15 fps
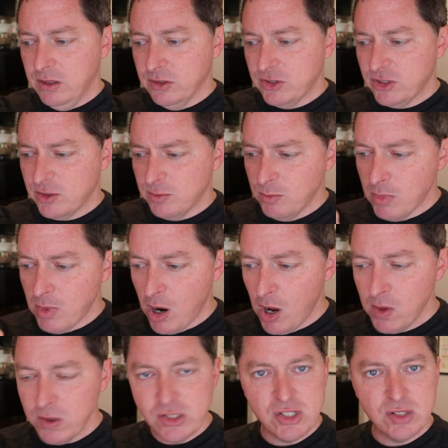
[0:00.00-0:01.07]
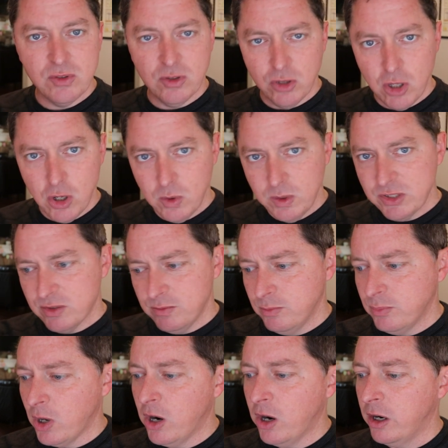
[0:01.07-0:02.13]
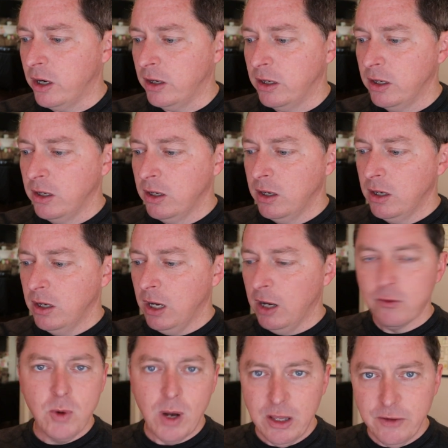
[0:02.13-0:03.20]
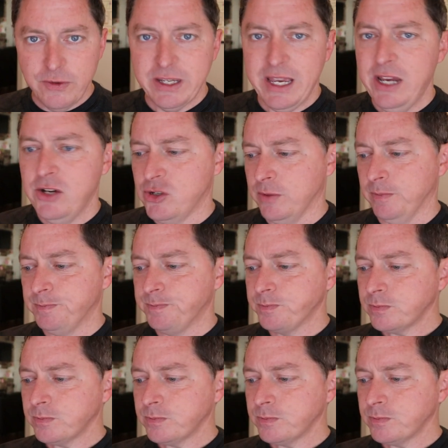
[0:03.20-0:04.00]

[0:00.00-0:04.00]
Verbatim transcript: smallest, lowest bar of qualification.